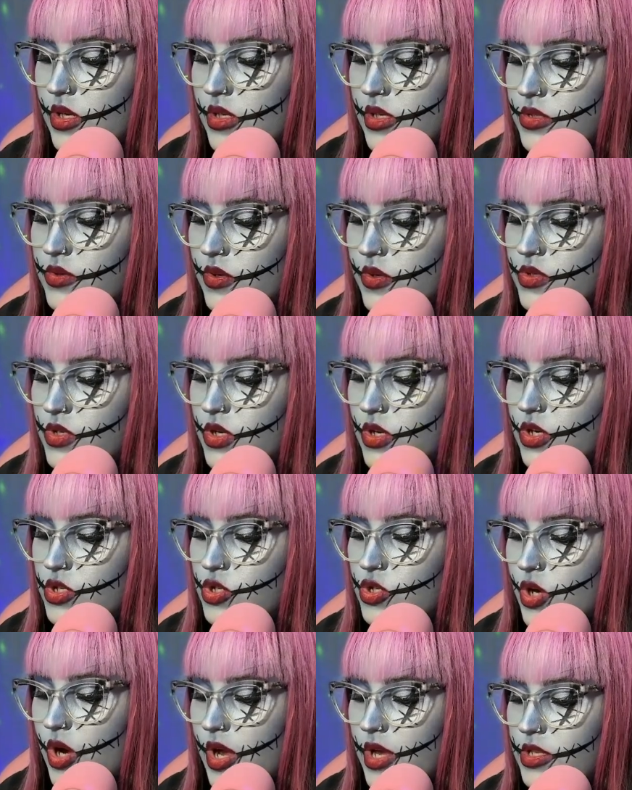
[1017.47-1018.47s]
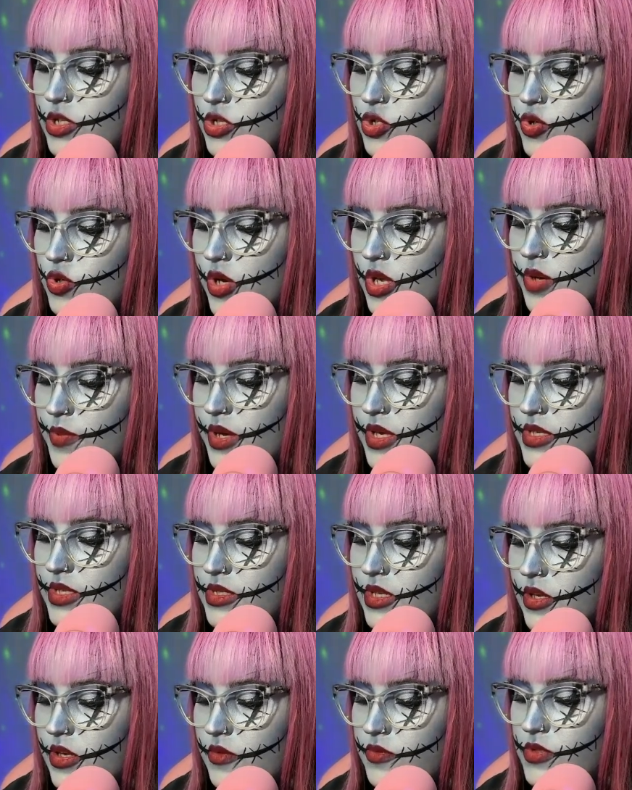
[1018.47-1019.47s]
So I started trying to train
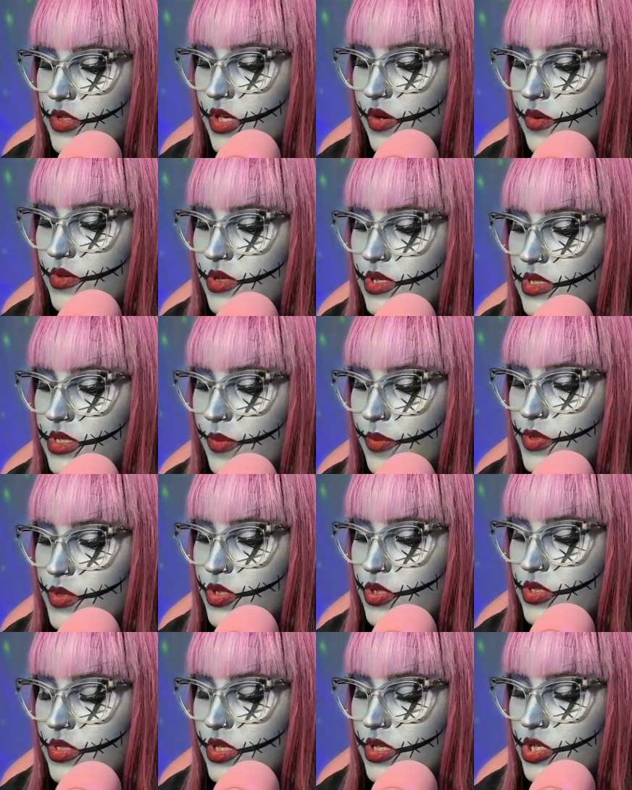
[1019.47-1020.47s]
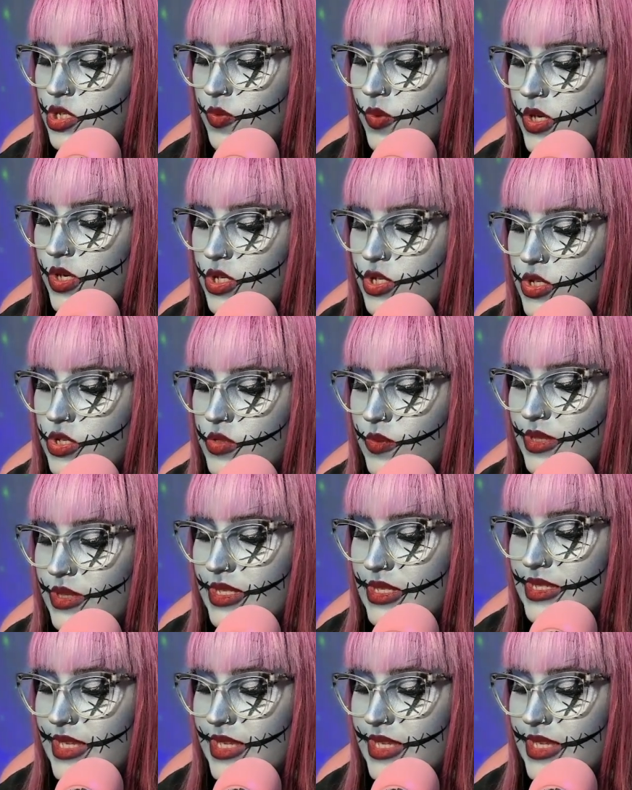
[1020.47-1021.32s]
myself to go into situations with a